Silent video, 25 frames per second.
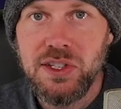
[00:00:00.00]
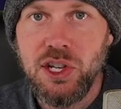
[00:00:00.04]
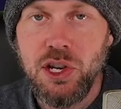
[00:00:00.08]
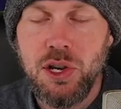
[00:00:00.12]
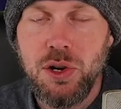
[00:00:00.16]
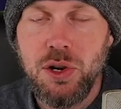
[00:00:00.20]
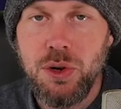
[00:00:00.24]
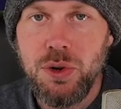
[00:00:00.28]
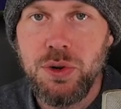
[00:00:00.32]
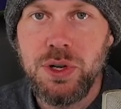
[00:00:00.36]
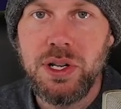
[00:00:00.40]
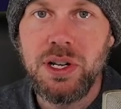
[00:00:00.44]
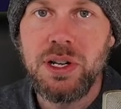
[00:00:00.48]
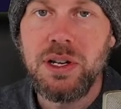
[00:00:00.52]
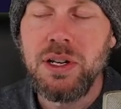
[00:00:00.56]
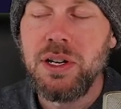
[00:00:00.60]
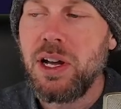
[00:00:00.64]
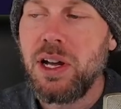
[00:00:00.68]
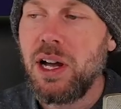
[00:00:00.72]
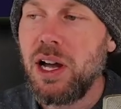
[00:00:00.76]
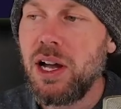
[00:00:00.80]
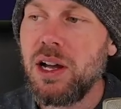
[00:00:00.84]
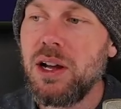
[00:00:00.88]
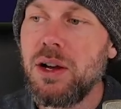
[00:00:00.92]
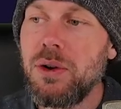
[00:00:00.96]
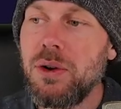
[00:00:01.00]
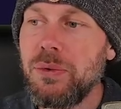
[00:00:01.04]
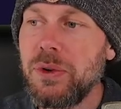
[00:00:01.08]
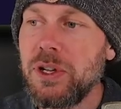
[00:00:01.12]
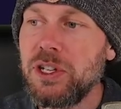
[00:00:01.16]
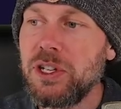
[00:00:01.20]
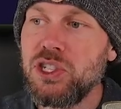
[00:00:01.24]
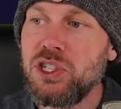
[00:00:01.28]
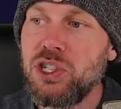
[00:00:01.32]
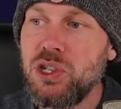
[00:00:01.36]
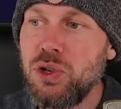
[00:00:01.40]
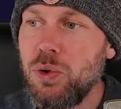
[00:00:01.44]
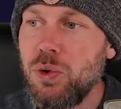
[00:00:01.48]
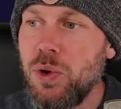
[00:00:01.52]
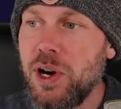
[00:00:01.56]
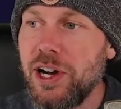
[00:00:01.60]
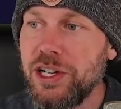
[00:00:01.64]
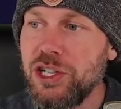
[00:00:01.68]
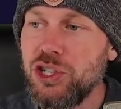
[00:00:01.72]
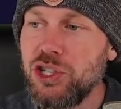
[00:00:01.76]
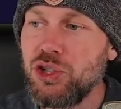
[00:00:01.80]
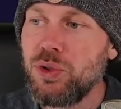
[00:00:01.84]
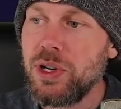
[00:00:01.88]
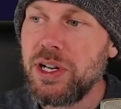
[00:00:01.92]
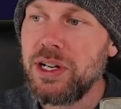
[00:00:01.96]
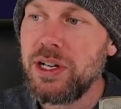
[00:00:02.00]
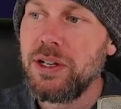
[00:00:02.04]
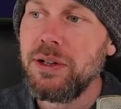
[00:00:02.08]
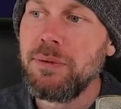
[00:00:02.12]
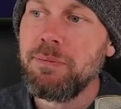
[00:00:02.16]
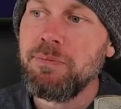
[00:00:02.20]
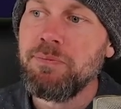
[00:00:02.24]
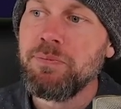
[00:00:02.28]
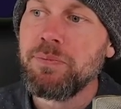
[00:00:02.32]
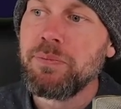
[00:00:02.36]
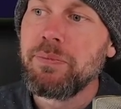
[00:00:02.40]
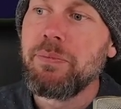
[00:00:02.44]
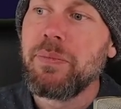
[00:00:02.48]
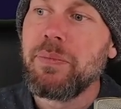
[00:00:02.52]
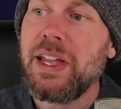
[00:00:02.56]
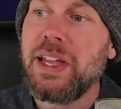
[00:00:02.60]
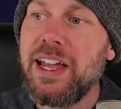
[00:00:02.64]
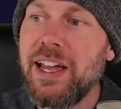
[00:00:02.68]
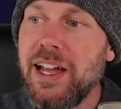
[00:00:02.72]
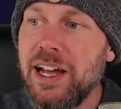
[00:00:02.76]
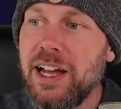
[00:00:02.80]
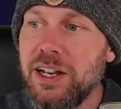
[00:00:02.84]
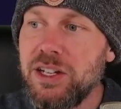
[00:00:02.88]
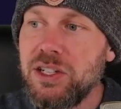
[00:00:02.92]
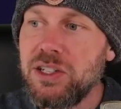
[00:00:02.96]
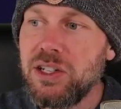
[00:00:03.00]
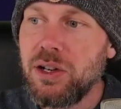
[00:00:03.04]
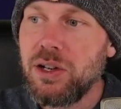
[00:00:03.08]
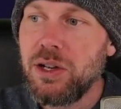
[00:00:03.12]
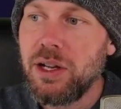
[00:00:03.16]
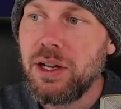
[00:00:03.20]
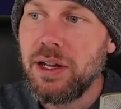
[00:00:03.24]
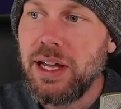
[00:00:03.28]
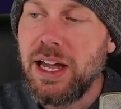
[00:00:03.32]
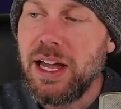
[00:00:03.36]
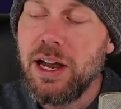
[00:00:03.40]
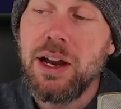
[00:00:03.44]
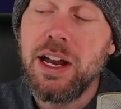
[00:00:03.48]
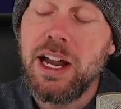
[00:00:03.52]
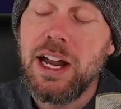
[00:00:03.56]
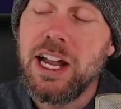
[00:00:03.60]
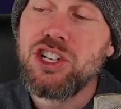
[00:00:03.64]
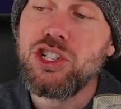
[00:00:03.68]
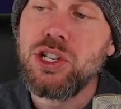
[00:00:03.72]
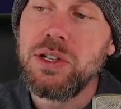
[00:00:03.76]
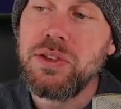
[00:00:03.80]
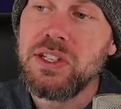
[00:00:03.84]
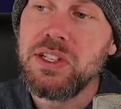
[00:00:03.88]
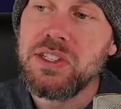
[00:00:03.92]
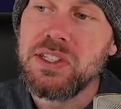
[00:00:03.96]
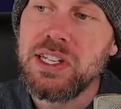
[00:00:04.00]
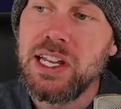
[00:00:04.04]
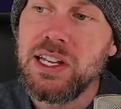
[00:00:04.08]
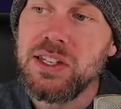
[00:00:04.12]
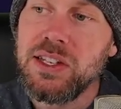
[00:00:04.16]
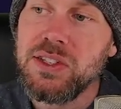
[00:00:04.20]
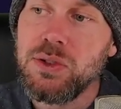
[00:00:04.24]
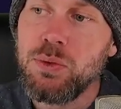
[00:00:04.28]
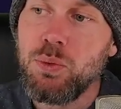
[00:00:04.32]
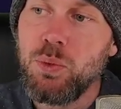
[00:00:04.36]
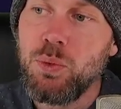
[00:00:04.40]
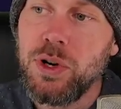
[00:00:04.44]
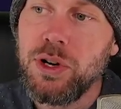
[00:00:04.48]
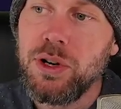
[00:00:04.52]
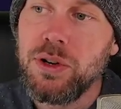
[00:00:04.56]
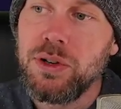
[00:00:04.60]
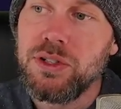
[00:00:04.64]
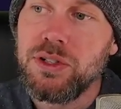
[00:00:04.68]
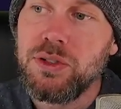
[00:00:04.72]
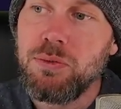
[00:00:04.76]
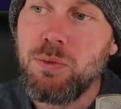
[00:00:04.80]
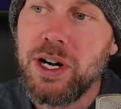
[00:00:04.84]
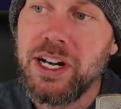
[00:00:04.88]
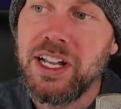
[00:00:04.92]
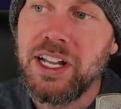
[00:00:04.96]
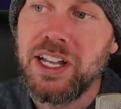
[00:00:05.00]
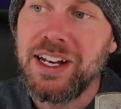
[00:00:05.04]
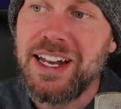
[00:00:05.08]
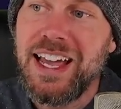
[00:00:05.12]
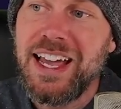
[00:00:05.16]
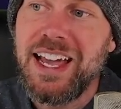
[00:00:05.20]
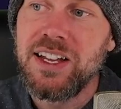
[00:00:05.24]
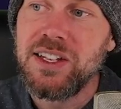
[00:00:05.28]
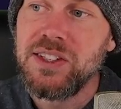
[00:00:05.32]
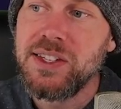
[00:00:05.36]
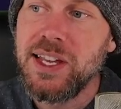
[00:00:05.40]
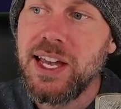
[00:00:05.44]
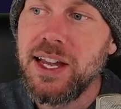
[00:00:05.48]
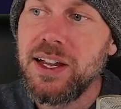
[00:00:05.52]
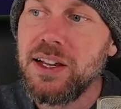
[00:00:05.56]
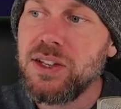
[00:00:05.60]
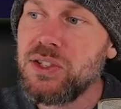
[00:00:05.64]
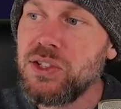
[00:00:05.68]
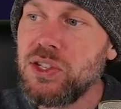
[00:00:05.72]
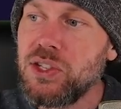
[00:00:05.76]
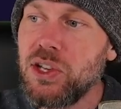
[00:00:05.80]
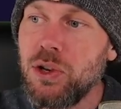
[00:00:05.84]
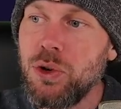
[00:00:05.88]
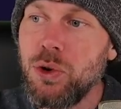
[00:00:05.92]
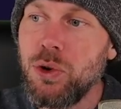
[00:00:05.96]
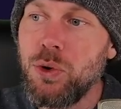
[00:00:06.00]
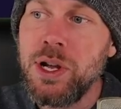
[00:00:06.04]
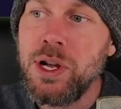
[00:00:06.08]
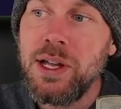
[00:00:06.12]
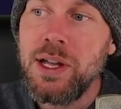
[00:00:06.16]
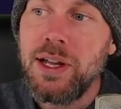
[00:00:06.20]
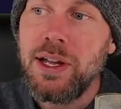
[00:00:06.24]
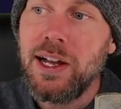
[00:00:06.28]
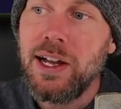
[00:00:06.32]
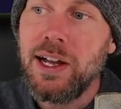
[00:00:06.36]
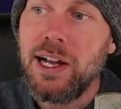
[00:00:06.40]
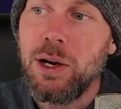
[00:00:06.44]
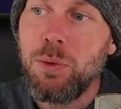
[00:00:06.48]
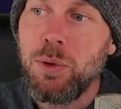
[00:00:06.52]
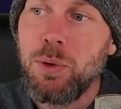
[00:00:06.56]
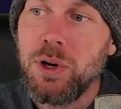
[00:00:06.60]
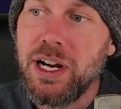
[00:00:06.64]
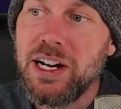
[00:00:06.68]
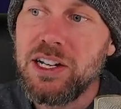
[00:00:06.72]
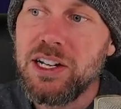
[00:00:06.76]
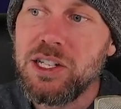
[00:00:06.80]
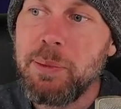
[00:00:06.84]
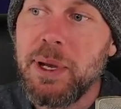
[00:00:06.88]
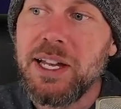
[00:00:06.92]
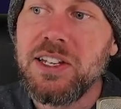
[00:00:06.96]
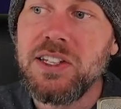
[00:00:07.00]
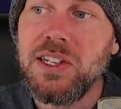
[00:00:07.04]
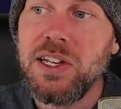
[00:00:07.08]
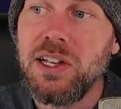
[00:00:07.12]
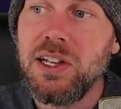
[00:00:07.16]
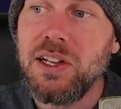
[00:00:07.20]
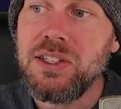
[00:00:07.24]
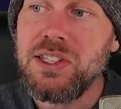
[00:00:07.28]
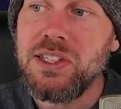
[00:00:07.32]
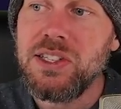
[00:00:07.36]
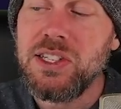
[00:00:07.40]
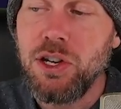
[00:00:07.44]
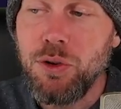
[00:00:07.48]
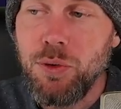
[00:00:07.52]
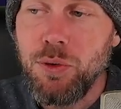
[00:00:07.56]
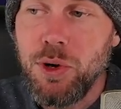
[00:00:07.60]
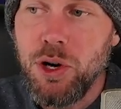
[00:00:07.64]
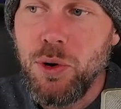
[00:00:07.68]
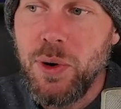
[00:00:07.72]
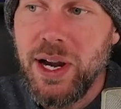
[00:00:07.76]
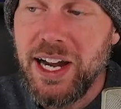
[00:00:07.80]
code of 200. And actually, in this case, we're running an exec, so we're expecting a 0